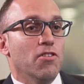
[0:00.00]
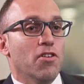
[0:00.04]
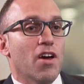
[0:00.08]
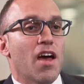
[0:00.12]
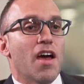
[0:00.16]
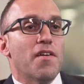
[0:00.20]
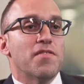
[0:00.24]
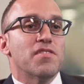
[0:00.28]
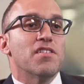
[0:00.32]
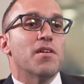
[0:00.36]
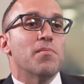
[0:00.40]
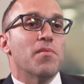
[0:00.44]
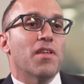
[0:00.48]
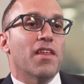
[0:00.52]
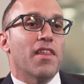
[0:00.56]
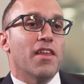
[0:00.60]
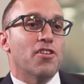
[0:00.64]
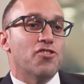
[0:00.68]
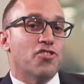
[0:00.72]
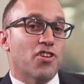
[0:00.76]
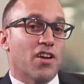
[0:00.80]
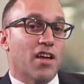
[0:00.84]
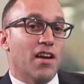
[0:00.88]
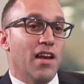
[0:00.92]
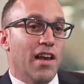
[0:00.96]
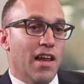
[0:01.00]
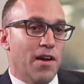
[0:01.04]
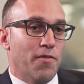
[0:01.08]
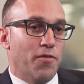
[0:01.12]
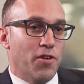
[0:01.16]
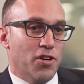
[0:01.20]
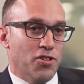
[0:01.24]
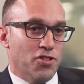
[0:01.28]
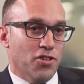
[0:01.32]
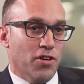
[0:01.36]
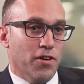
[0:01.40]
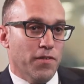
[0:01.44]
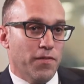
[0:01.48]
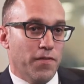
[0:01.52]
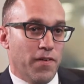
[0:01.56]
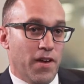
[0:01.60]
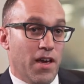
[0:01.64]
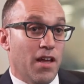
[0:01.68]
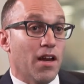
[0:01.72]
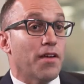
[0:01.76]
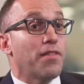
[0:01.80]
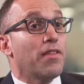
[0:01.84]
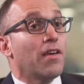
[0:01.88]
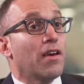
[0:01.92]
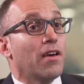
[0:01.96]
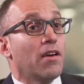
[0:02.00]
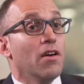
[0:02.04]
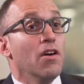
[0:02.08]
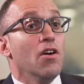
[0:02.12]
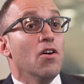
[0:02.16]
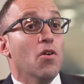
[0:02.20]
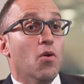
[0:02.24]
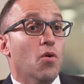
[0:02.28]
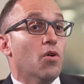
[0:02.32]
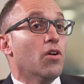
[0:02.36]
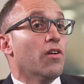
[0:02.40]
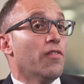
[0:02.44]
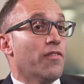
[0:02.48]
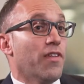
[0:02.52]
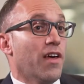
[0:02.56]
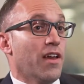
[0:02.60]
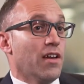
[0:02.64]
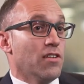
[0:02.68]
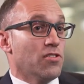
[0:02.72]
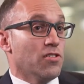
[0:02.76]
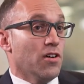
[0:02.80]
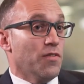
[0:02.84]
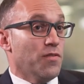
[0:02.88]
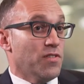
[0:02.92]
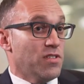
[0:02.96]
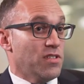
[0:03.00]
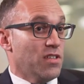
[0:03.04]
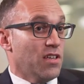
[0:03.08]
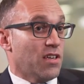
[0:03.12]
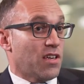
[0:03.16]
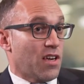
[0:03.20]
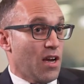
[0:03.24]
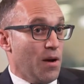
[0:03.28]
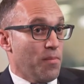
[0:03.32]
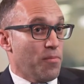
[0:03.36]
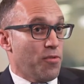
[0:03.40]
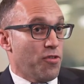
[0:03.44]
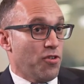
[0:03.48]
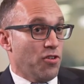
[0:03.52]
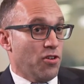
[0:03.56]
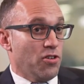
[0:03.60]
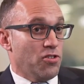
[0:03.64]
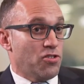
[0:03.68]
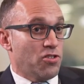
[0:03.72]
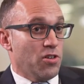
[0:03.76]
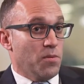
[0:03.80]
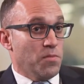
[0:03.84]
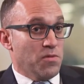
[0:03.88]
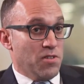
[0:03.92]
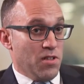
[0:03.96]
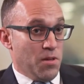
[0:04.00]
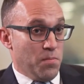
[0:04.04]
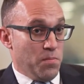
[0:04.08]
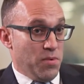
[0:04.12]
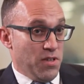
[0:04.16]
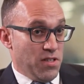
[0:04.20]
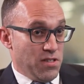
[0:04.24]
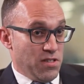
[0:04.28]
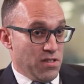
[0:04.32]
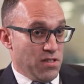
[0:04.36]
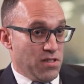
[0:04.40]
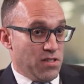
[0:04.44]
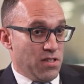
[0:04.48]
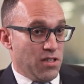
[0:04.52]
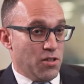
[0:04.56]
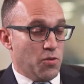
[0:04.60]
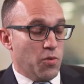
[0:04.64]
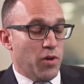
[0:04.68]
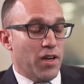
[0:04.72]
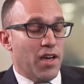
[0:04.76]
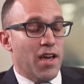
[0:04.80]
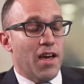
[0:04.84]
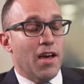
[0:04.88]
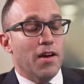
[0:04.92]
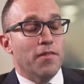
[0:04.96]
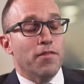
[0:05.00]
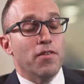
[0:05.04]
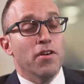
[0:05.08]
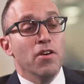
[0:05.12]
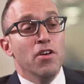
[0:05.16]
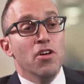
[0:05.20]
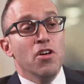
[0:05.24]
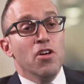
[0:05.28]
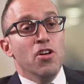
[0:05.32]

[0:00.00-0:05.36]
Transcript: you have something that you can leverage off. And I think all of that has obviously come through in terms of the business that we have.